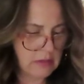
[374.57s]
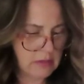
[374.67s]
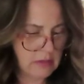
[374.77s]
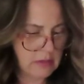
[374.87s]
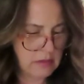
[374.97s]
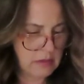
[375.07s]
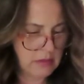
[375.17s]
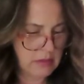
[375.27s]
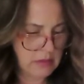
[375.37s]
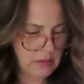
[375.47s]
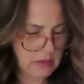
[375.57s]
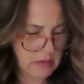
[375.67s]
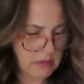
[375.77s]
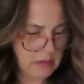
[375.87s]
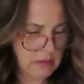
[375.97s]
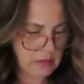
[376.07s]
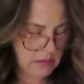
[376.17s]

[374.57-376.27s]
Nothing is said.